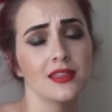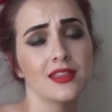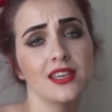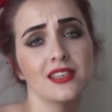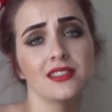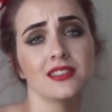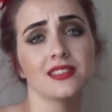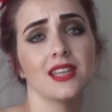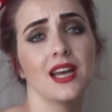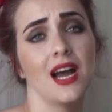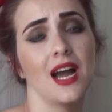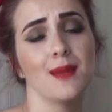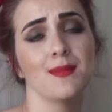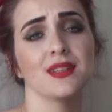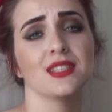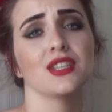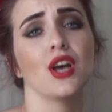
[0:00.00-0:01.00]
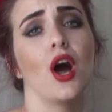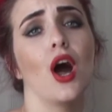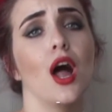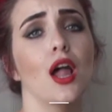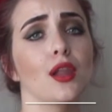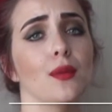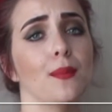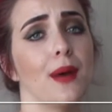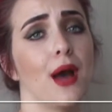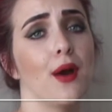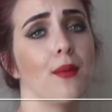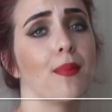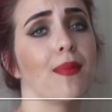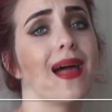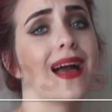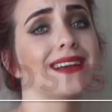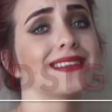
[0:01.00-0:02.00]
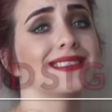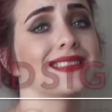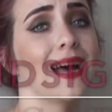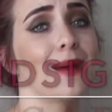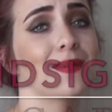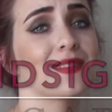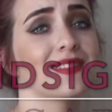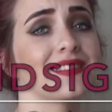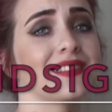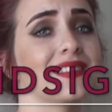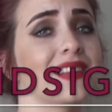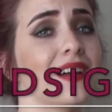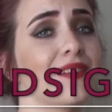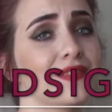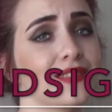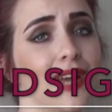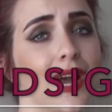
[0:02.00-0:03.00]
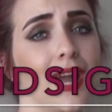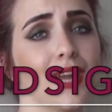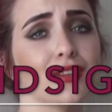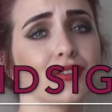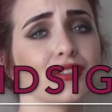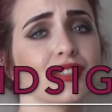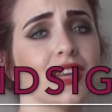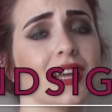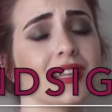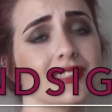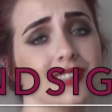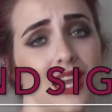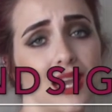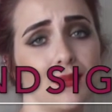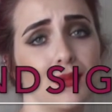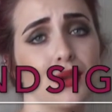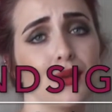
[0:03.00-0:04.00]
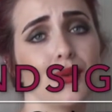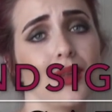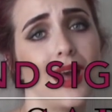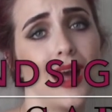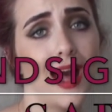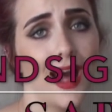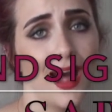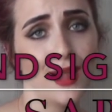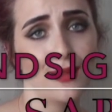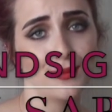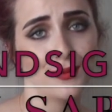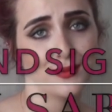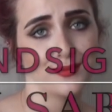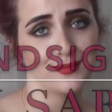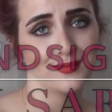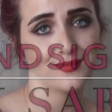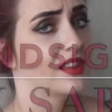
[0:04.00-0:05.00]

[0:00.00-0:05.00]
This time it's all about Black Sabbath's self-titled debut album.